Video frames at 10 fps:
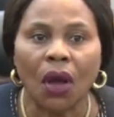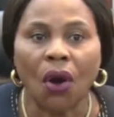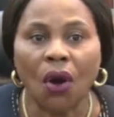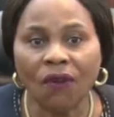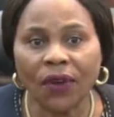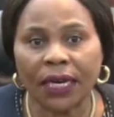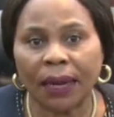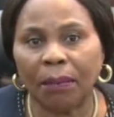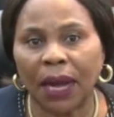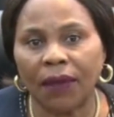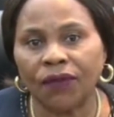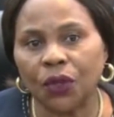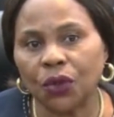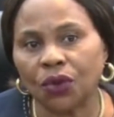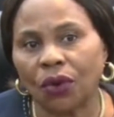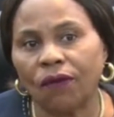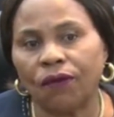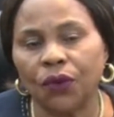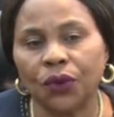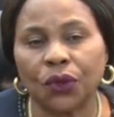Over and above the usual
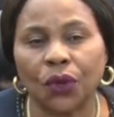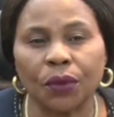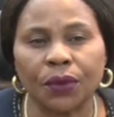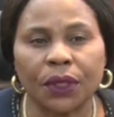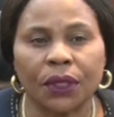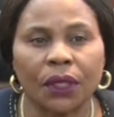food crops,